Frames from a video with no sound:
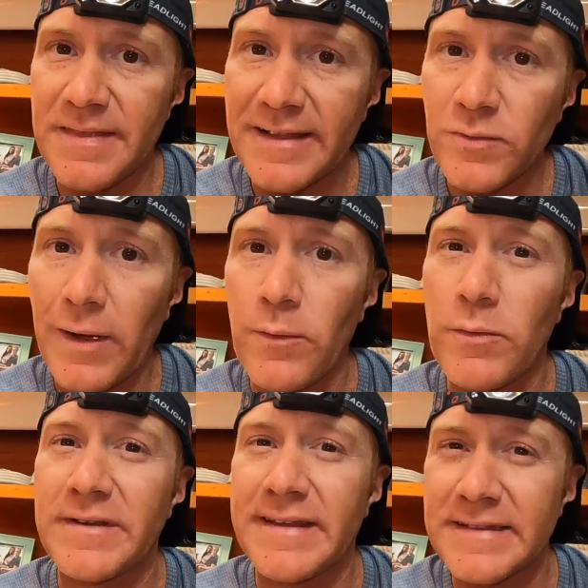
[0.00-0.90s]
And that's why
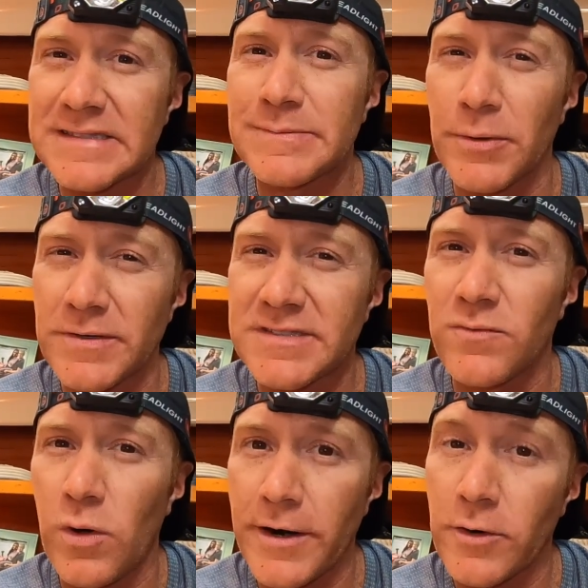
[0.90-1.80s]
we would get spurts
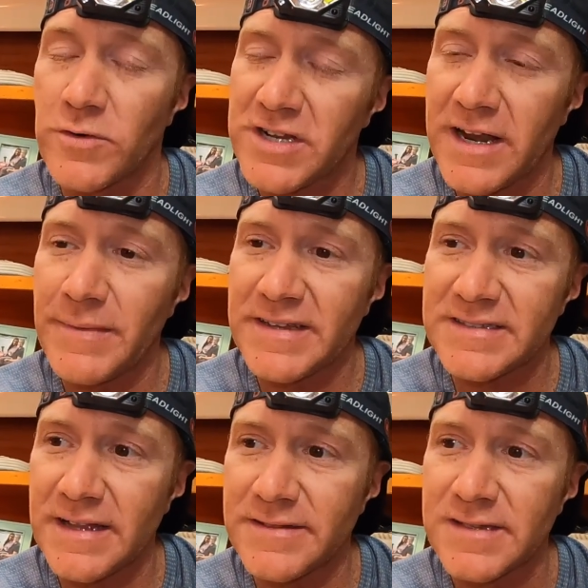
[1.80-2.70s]
of water, which kind of
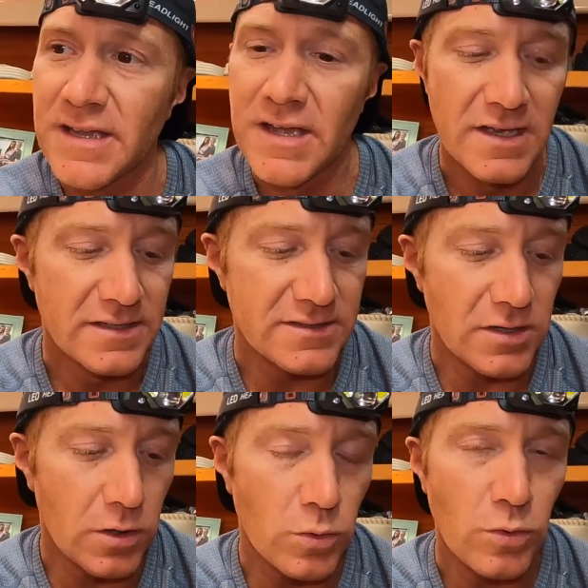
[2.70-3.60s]
makes sense.
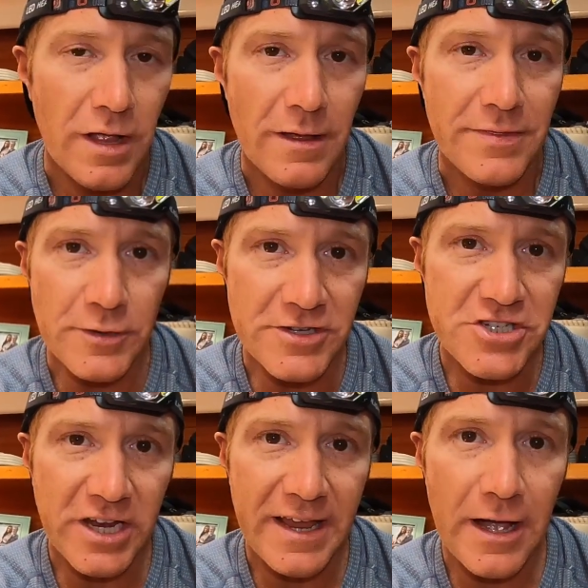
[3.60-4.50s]
So
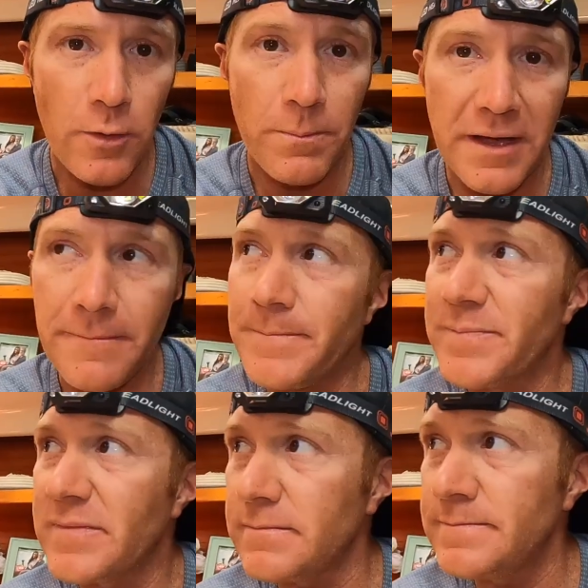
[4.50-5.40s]
theory's checking out, but
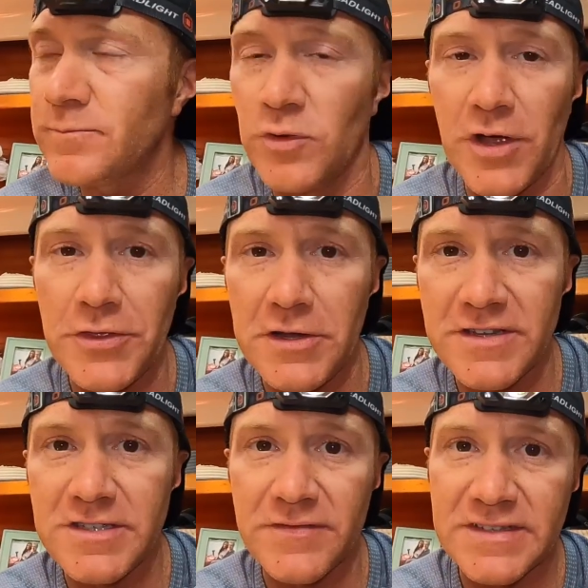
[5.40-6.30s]
with all
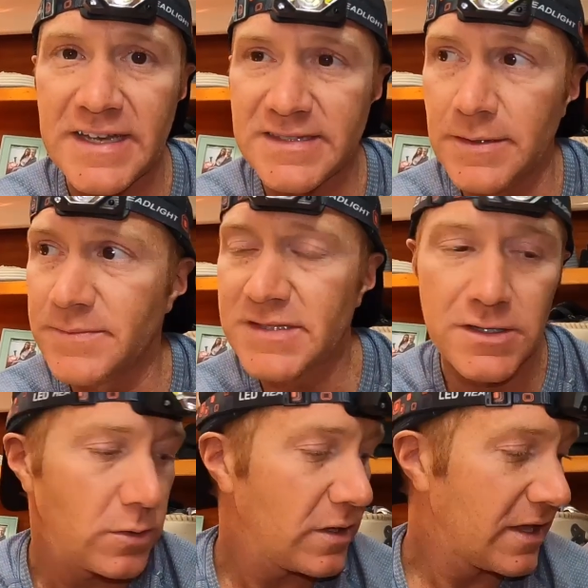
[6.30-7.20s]
theories, you have to test them.
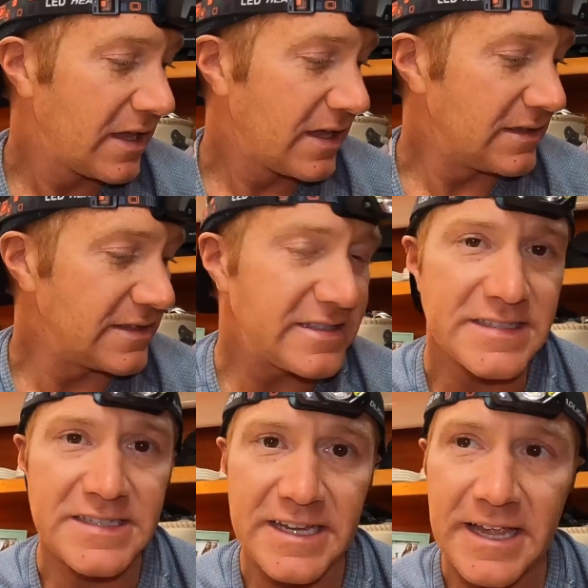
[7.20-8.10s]
So let's
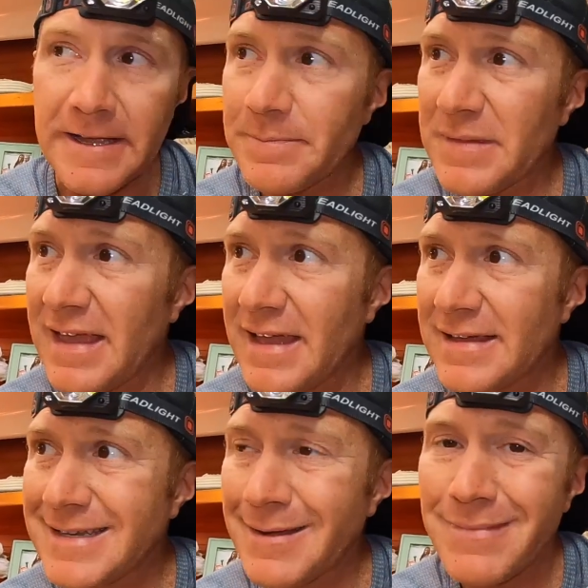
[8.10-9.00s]
get to digging,
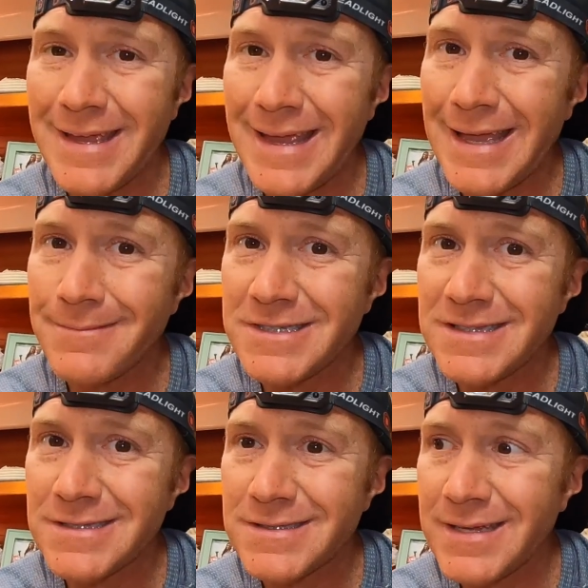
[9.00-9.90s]
and I might
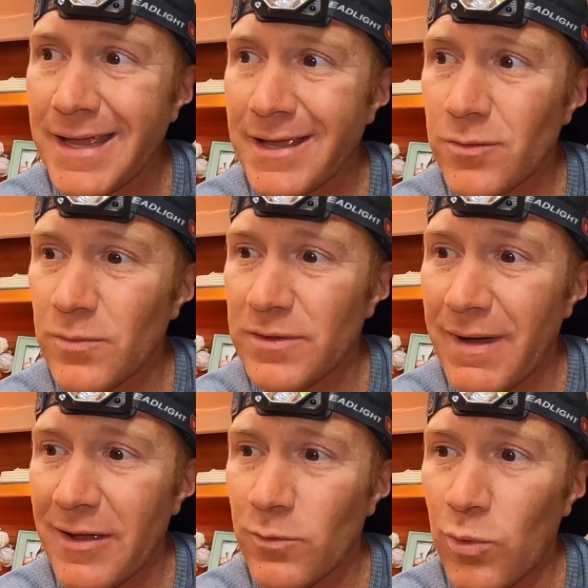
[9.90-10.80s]
empty this tank
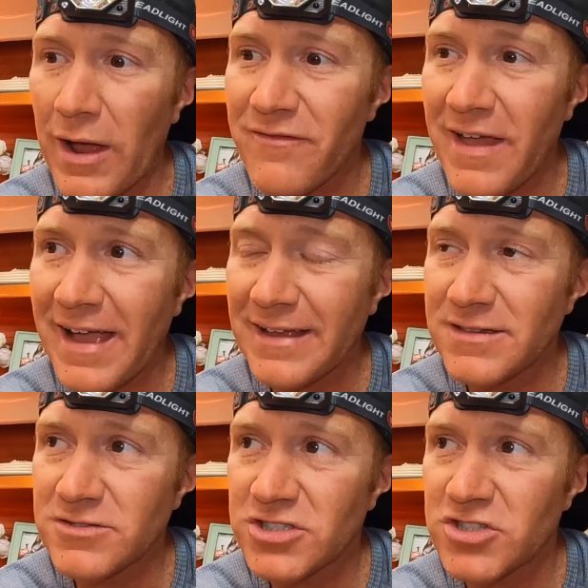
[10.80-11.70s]
with my wet vac
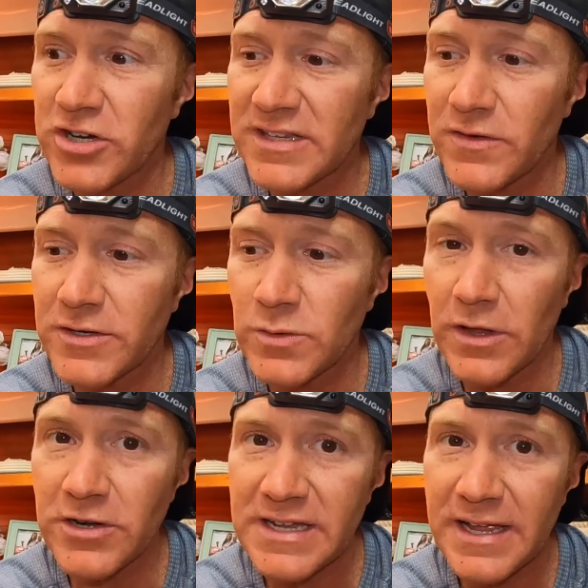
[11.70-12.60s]
and just transfer it to
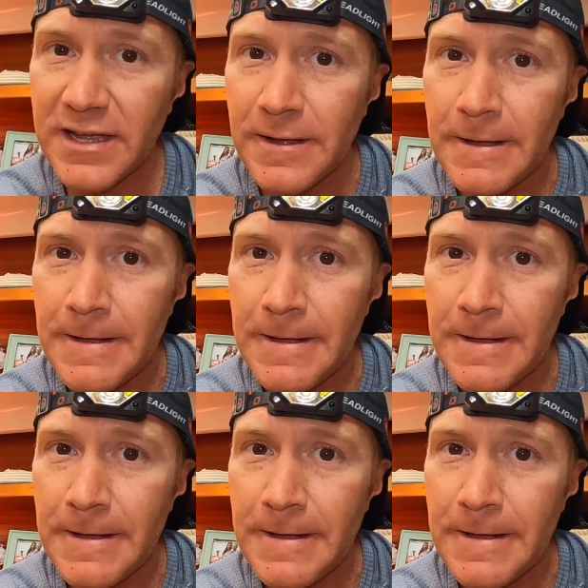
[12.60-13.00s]
another tank.